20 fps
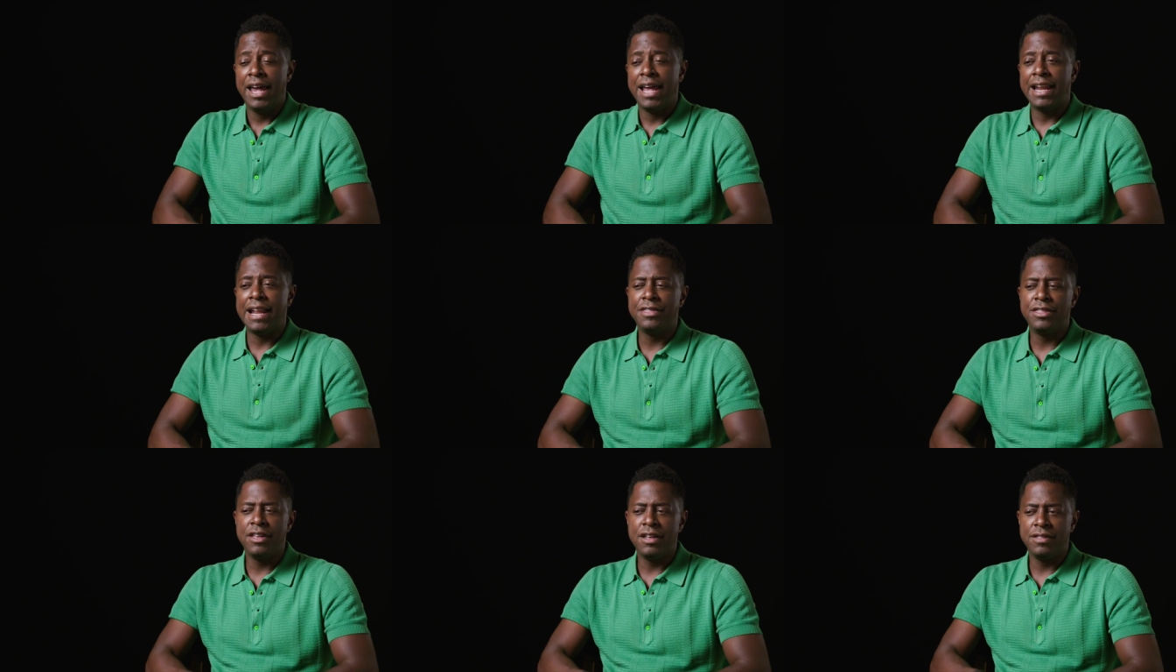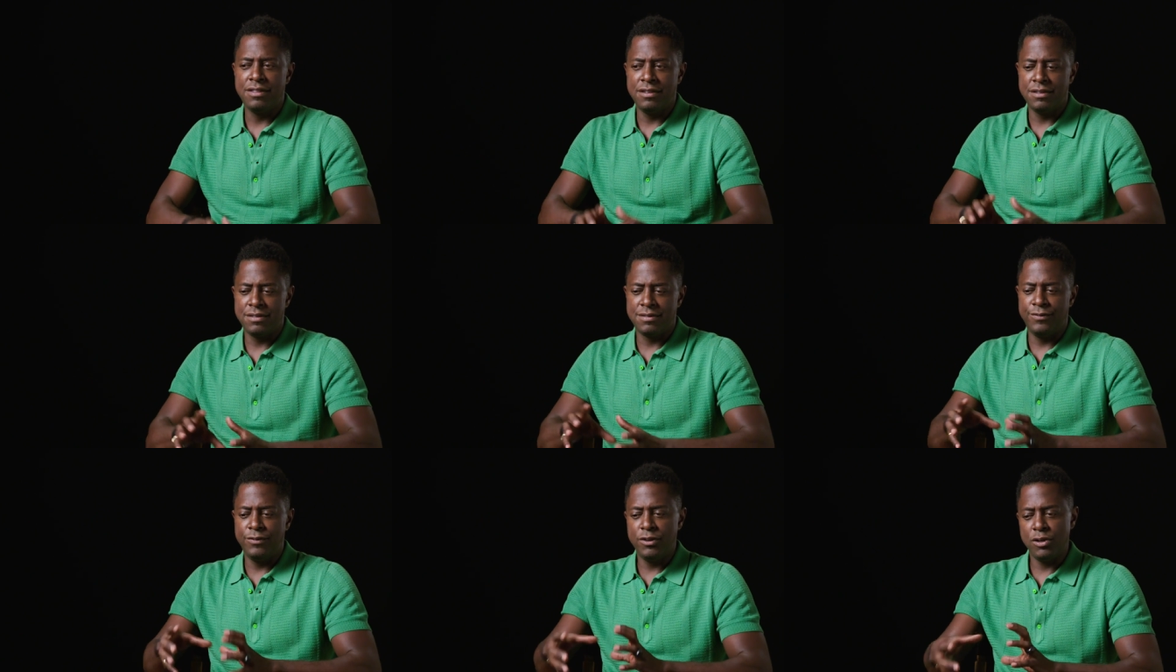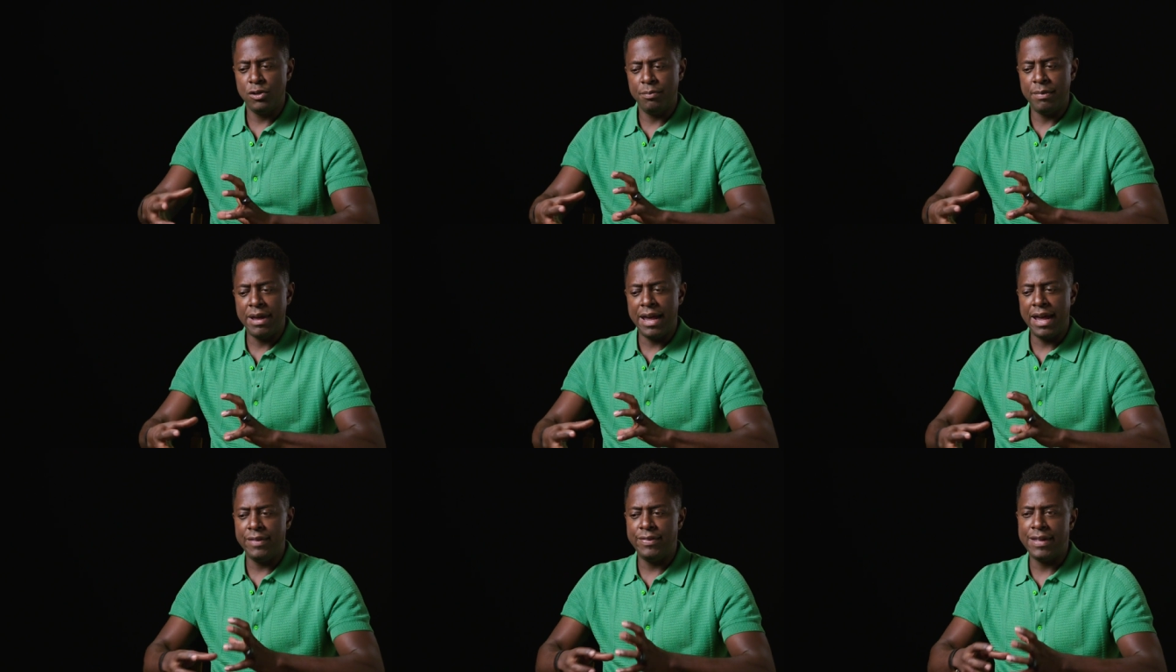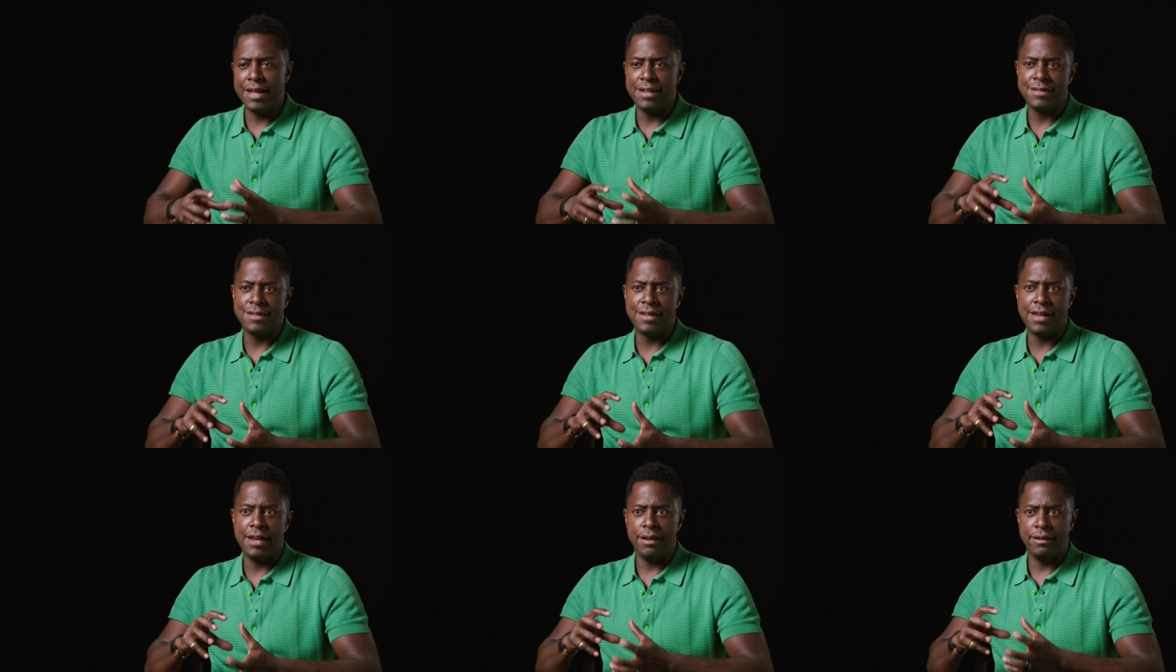And I thought this film had that,
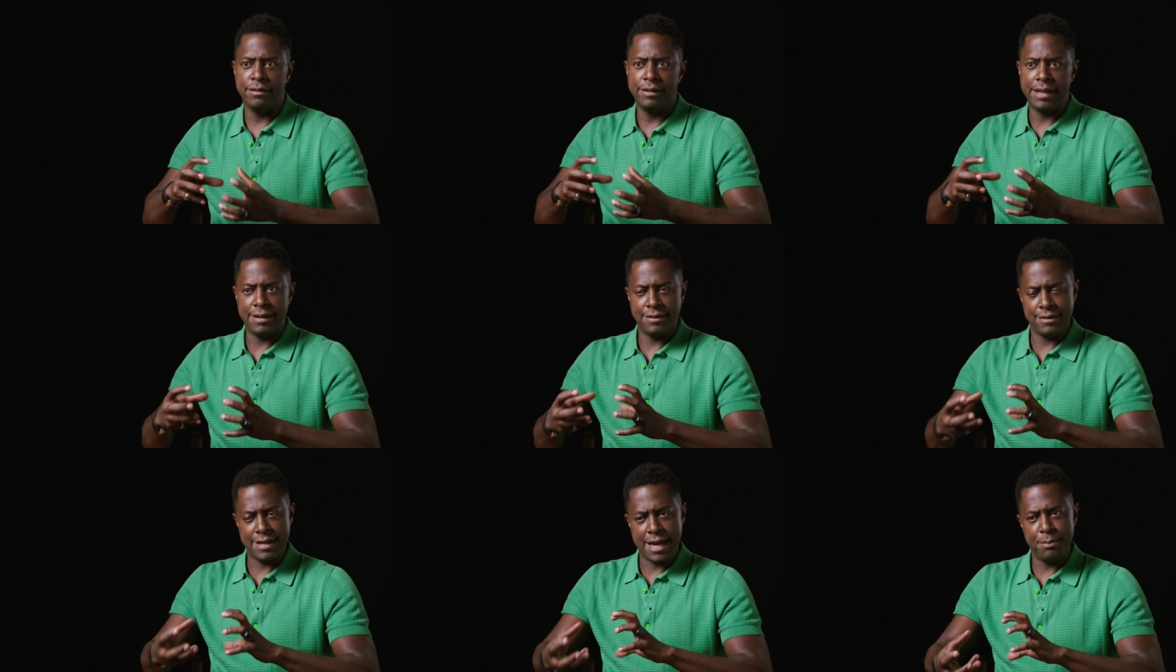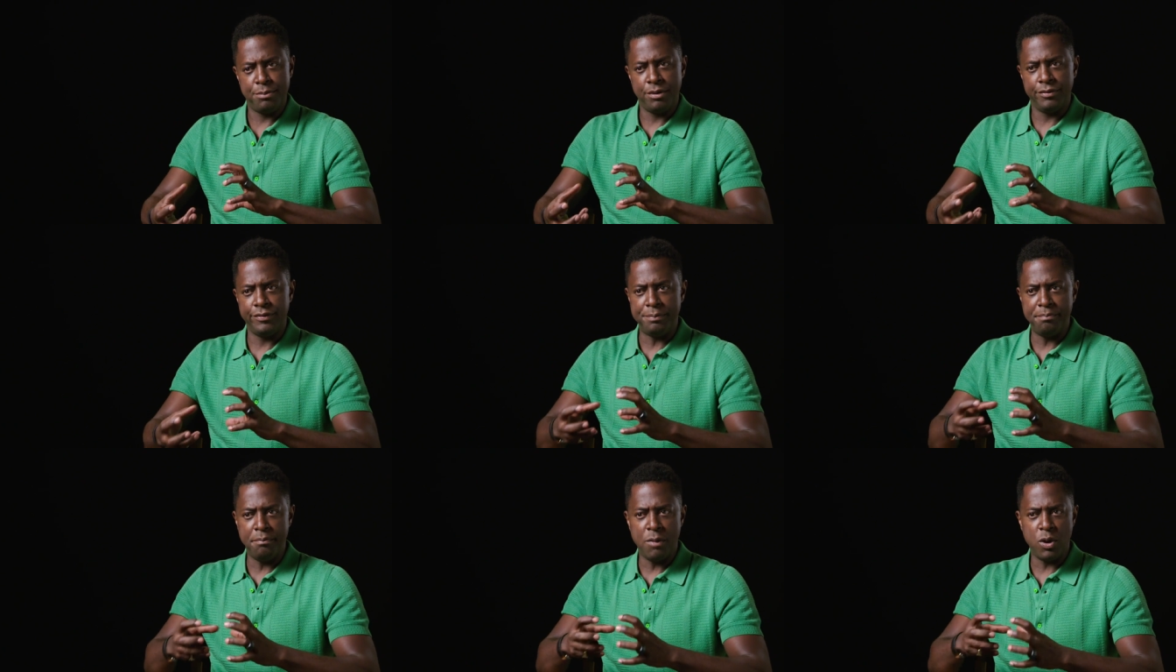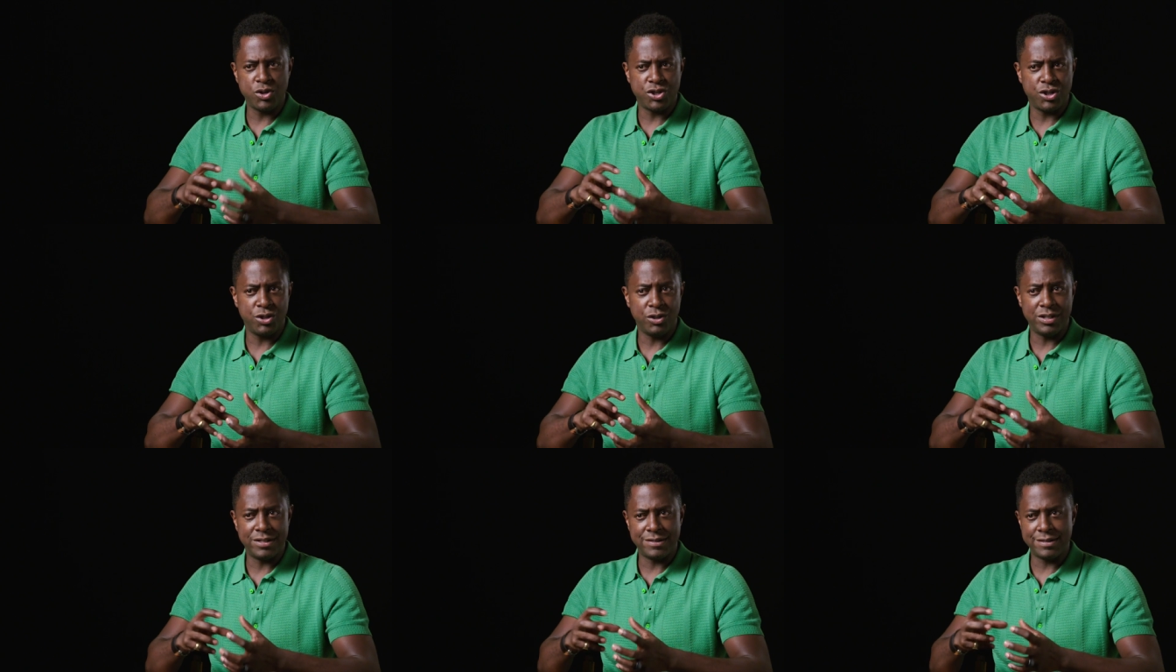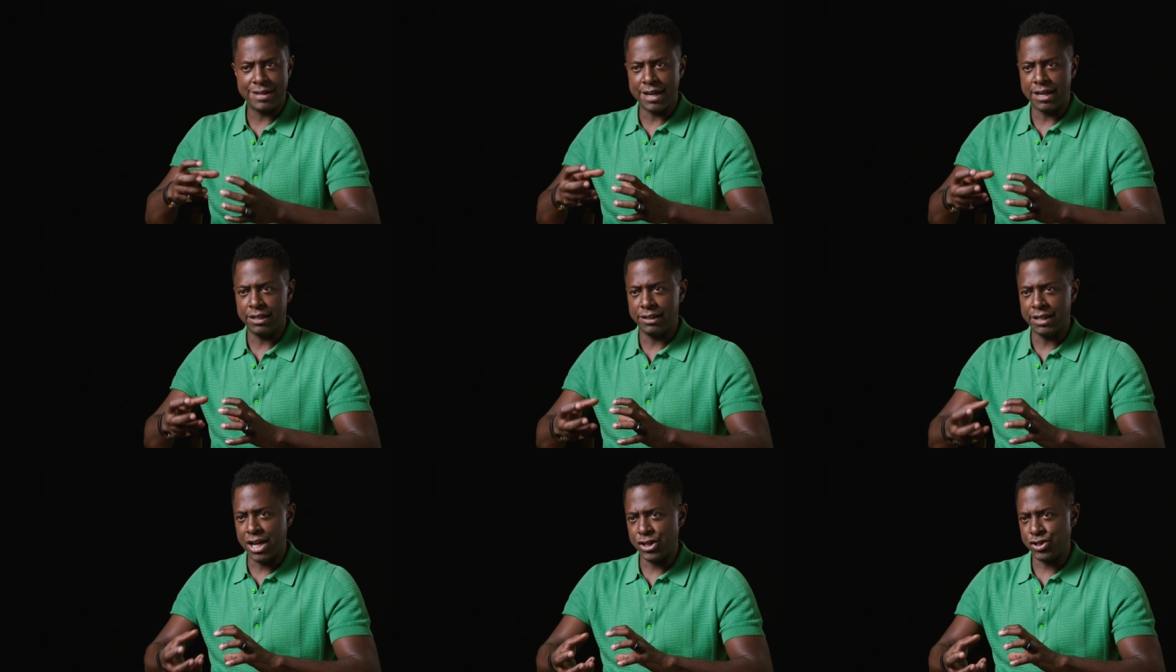that type of emotional and
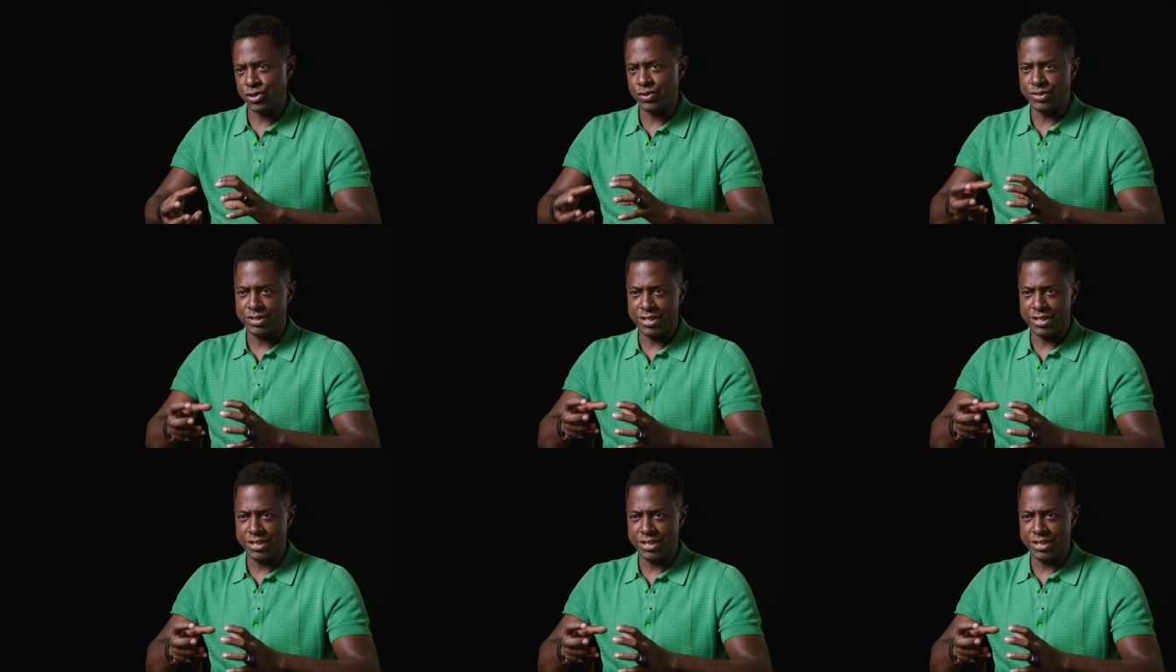psychological